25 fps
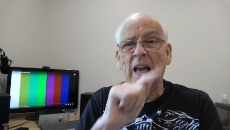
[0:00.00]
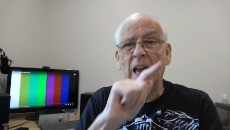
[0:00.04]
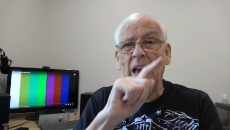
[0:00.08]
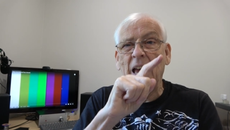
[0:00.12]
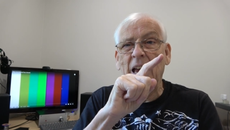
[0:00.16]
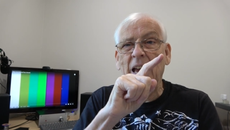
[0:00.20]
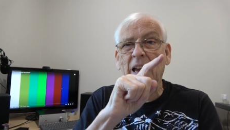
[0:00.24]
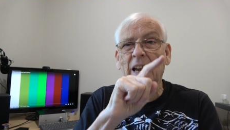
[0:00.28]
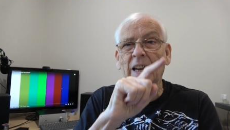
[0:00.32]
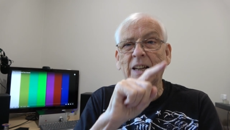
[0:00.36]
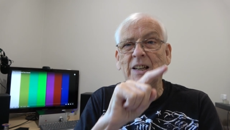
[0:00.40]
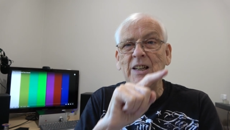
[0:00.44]

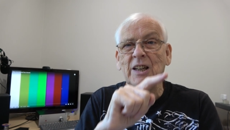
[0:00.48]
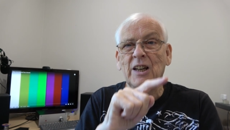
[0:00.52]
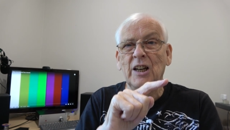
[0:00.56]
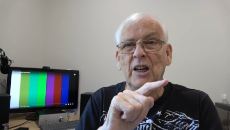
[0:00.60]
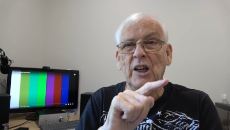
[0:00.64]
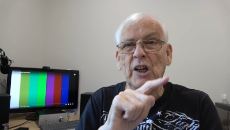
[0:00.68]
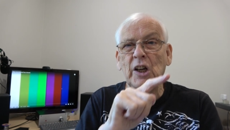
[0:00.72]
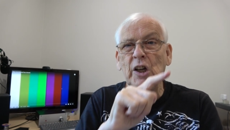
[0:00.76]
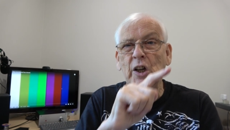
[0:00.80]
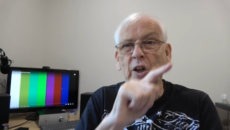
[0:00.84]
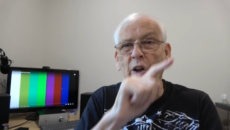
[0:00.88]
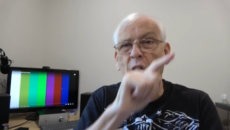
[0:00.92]
and
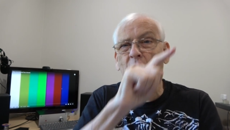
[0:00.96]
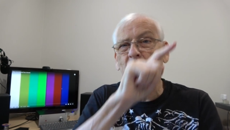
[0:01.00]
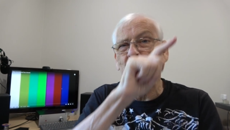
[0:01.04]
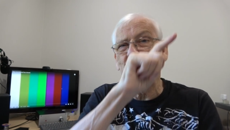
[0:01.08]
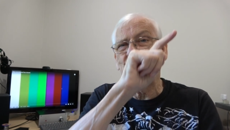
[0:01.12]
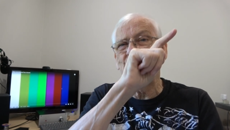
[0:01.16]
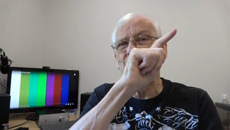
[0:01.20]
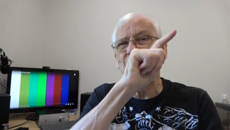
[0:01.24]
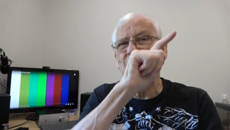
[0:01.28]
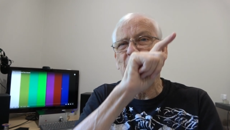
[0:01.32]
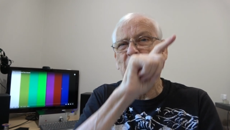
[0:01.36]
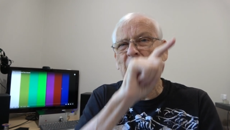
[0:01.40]

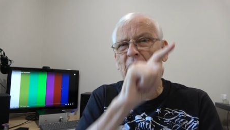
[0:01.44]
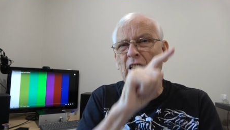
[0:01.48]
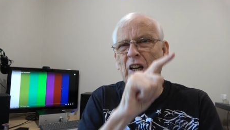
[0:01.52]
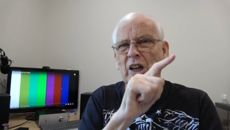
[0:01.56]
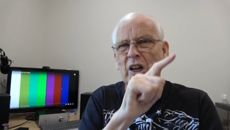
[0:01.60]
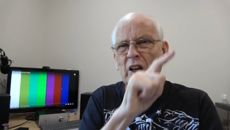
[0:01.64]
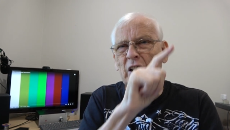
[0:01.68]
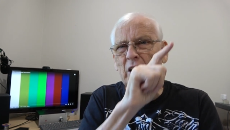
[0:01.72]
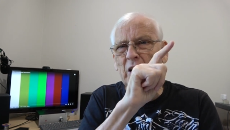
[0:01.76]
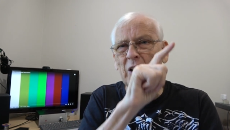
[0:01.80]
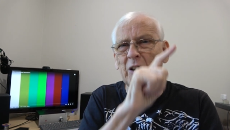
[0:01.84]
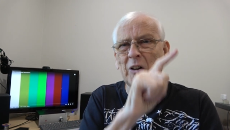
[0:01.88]
lots and
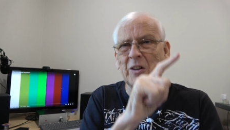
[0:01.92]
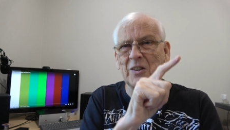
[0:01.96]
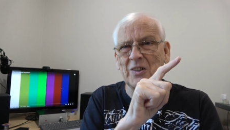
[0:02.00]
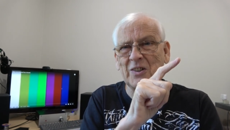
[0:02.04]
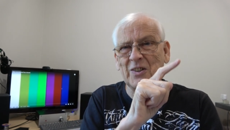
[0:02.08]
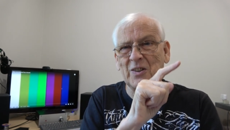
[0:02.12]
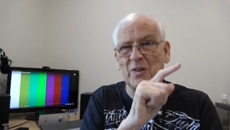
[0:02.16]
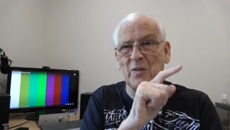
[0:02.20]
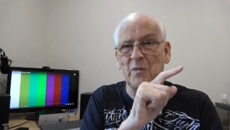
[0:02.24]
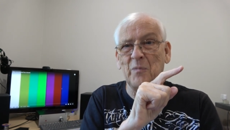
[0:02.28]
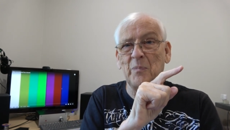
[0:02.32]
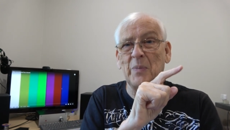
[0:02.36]

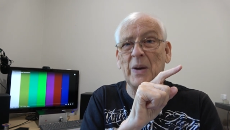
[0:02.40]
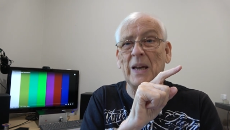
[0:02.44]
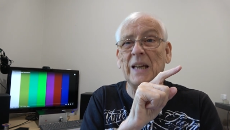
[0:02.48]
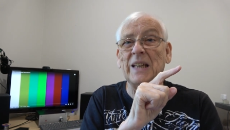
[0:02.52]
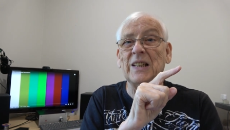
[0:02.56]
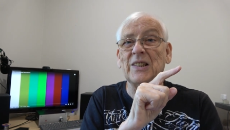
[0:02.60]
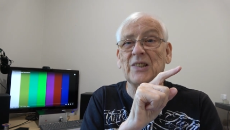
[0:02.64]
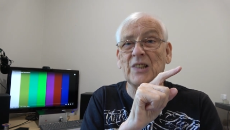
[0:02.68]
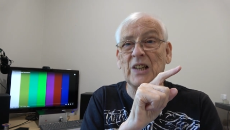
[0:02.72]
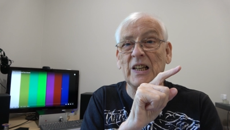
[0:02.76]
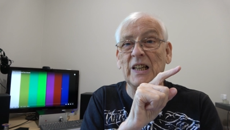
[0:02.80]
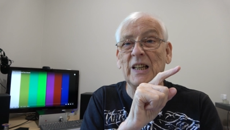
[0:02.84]
lots of
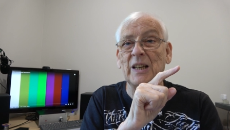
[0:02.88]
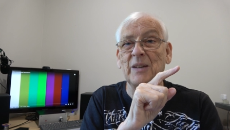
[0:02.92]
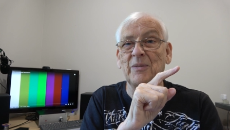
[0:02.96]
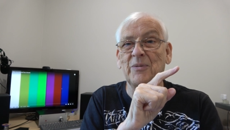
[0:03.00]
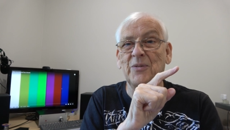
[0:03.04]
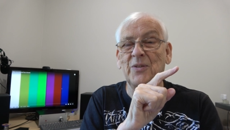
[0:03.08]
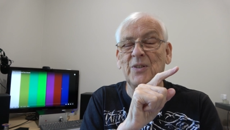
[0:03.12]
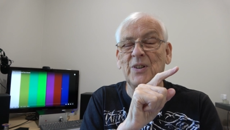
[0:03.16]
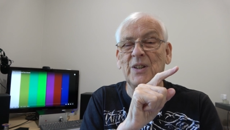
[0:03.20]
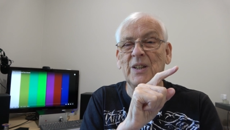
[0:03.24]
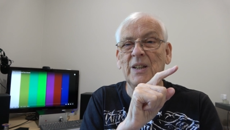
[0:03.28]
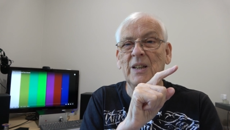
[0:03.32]
bass
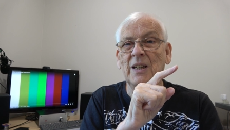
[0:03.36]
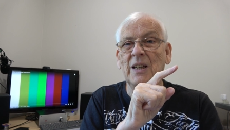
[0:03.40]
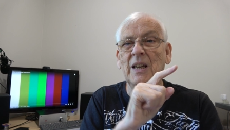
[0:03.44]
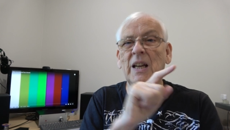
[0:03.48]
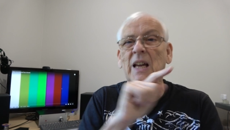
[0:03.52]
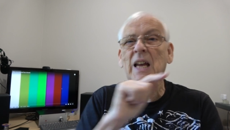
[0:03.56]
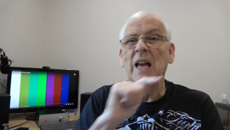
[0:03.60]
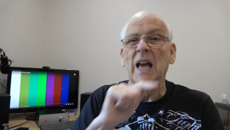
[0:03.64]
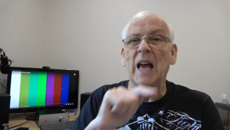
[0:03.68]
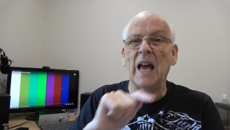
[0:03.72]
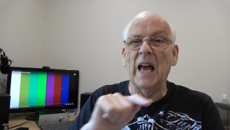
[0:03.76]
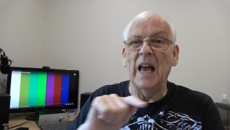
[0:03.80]
lift
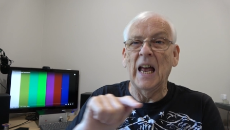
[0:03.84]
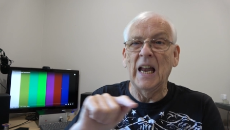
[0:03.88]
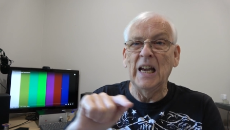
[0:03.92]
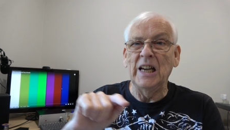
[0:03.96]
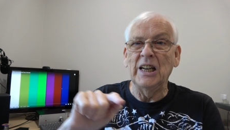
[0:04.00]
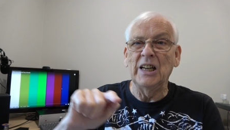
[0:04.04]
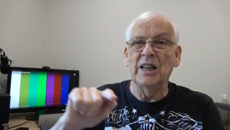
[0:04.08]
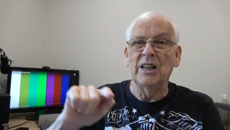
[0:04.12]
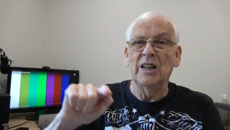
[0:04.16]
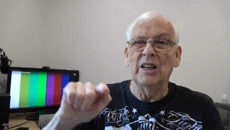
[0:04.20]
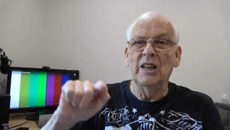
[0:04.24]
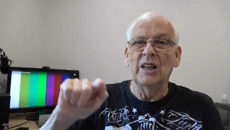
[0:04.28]

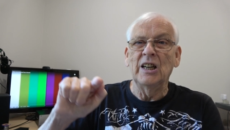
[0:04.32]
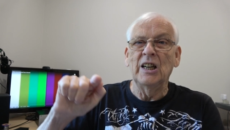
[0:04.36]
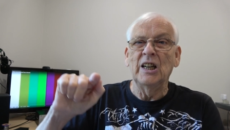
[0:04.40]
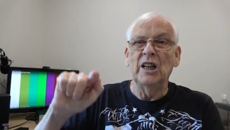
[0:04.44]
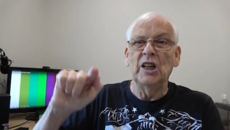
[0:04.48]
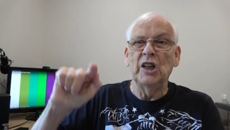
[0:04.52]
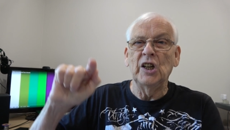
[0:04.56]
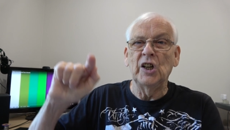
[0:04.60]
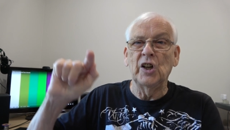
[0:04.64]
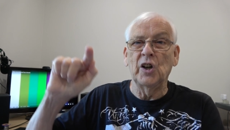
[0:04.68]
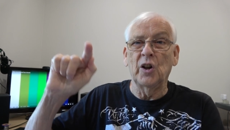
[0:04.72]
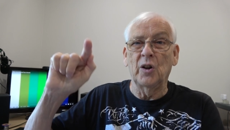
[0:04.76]
and
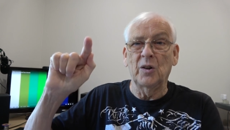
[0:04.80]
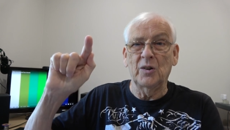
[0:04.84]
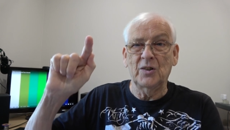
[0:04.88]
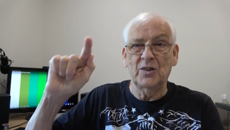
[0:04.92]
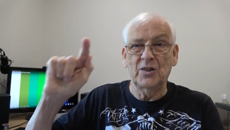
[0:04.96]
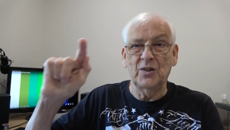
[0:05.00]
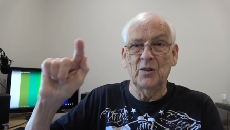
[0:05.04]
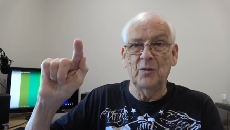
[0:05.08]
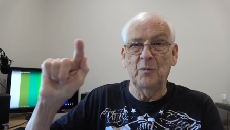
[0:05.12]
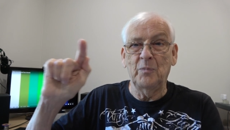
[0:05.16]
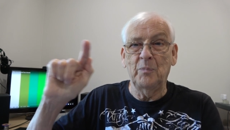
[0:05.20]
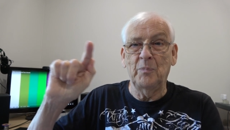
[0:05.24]

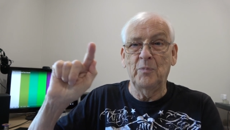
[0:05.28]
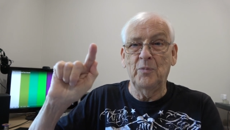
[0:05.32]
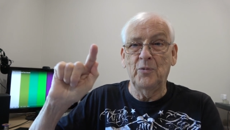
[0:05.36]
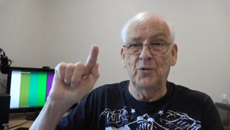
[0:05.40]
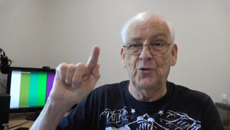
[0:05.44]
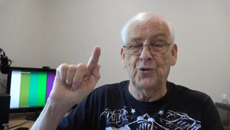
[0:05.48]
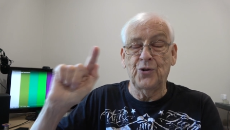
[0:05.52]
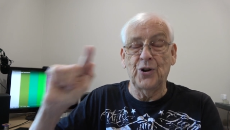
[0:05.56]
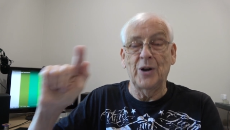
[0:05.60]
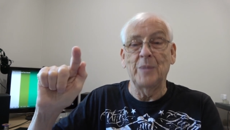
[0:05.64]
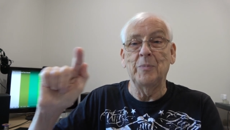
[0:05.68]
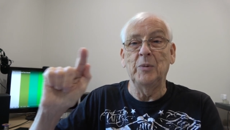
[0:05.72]
lots of
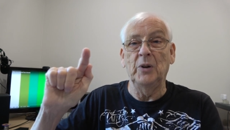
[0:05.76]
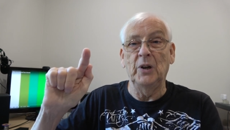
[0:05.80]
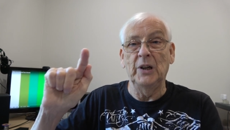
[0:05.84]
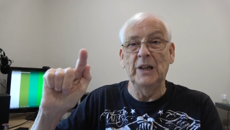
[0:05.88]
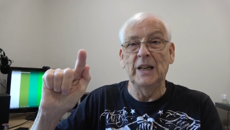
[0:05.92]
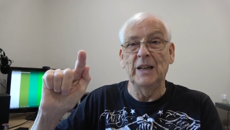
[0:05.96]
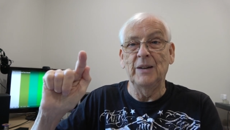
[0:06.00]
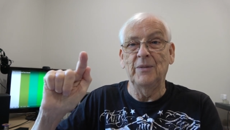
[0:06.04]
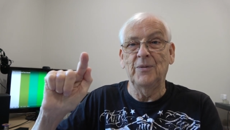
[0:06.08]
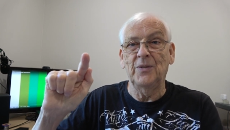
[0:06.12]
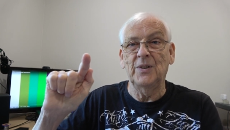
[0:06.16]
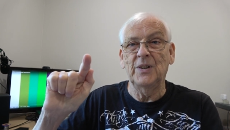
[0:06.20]
treble
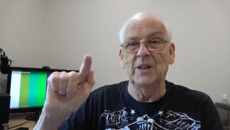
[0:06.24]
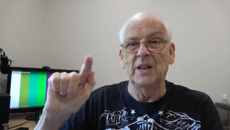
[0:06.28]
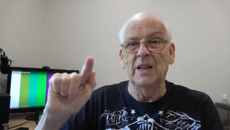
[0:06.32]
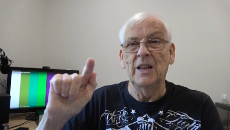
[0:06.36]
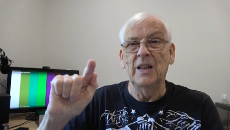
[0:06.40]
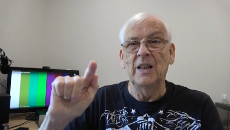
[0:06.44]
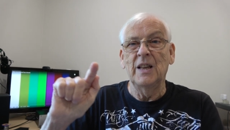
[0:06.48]
lift.